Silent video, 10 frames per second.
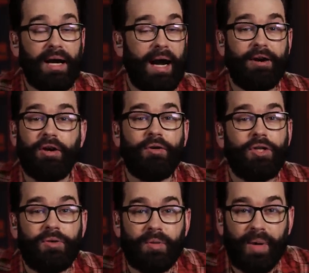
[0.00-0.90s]
I don't owe
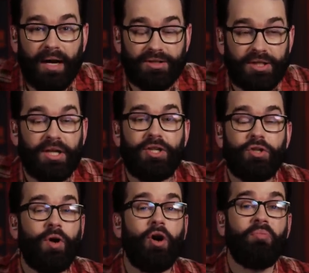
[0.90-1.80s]
you an apology.
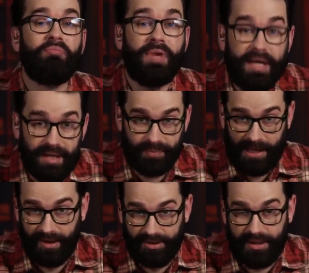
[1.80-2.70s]
You owe me an
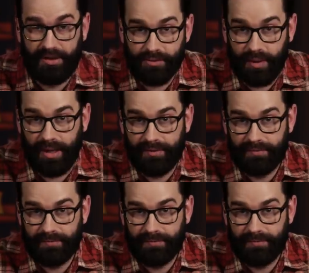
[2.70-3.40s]
apology, and here's why.